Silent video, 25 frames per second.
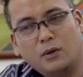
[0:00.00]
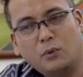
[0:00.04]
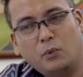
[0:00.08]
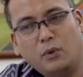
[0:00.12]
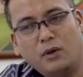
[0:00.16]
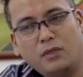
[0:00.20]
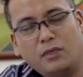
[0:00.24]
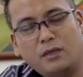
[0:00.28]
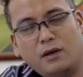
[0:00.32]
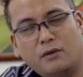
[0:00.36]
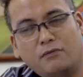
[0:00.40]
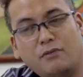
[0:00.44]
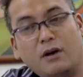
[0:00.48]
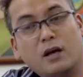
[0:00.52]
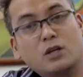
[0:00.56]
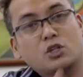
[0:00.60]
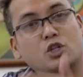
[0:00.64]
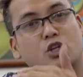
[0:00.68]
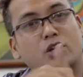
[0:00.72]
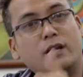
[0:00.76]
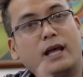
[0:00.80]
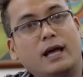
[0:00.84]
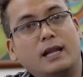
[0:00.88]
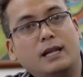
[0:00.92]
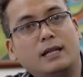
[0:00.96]
with the
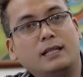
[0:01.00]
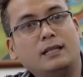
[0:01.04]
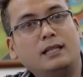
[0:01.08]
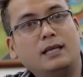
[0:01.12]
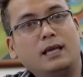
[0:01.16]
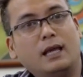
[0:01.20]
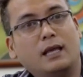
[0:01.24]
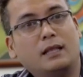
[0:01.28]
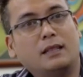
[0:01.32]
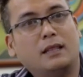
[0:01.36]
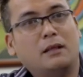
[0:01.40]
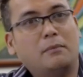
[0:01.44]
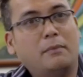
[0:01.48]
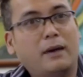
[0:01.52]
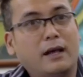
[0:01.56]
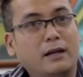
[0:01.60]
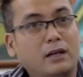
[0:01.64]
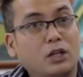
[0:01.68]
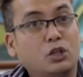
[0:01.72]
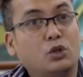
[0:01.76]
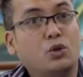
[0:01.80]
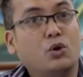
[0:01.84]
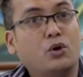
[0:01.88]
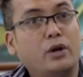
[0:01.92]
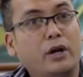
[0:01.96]
functionality and the
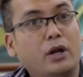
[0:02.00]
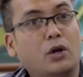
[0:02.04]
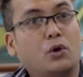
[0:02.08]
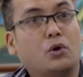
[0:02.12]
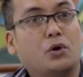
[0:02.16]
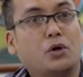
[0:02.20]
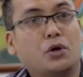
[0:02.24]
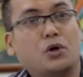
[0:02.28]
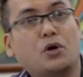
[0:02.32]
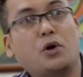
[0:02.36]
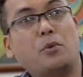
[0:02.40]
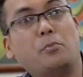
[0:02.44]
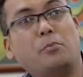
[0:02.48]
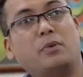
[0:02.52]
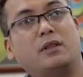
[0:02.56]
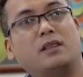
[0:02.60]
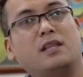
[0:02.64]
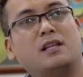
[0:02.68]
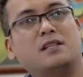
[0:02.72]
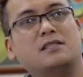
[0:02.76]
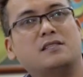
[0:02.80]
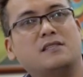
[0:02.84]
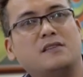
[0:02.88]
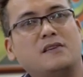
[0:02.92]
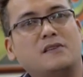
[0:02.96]
mandatory core
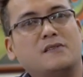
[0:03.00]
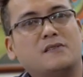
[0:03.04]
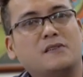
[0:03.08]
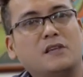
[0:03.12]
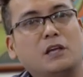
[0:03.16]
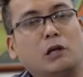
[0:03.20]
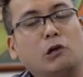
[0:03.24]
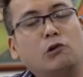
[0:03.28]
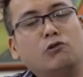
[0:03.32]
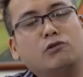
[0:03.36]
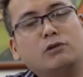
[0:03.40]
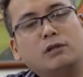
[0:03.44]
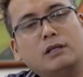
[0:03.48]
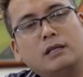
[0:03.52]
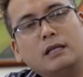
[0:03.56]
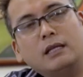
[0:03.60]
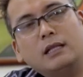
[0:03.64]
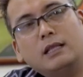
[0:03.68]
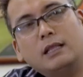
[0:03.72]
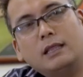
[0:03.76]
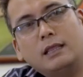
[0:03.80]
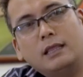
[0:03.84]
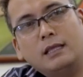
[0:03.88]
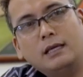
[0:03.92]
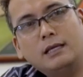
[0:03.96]
competencies included
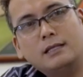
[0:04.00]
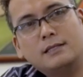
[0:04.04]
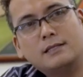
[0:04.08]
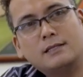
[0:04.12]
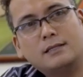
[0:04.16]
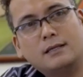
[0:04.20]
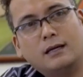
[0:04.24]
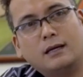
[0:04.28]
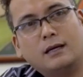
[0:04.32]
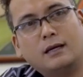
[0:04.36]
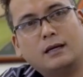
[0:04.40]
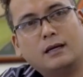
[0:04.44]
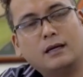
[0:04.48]
in these